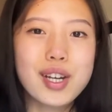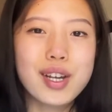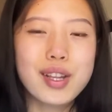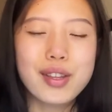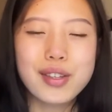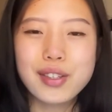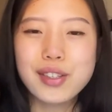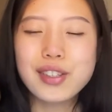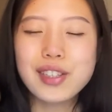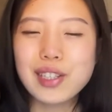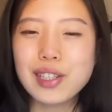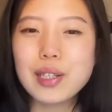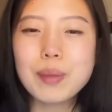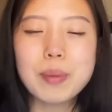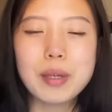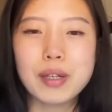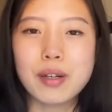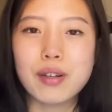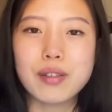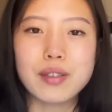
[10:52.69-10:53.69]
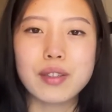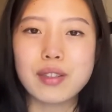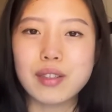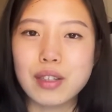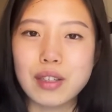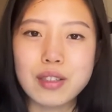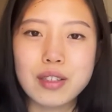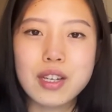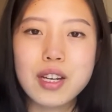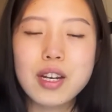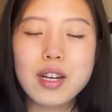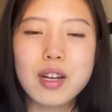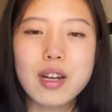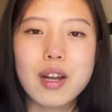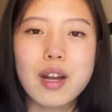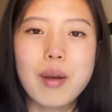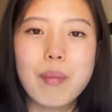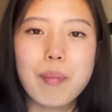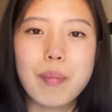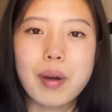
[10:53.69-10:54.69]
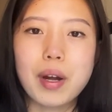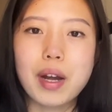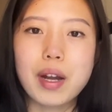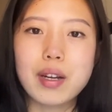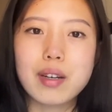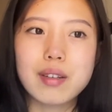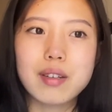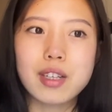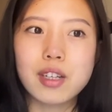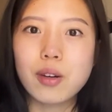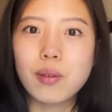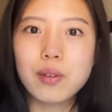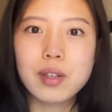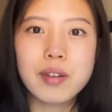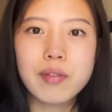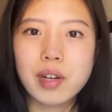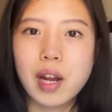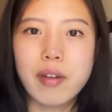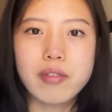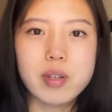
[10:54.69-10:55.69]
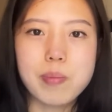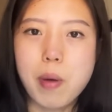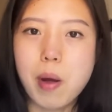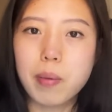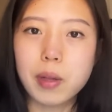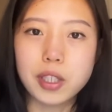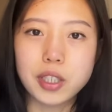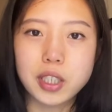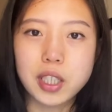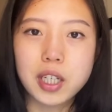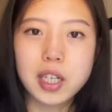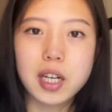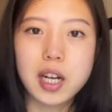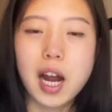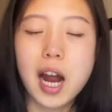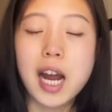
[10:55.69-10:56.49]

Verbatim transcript: This is a little bit narcissistic, but you don't even have to publish it.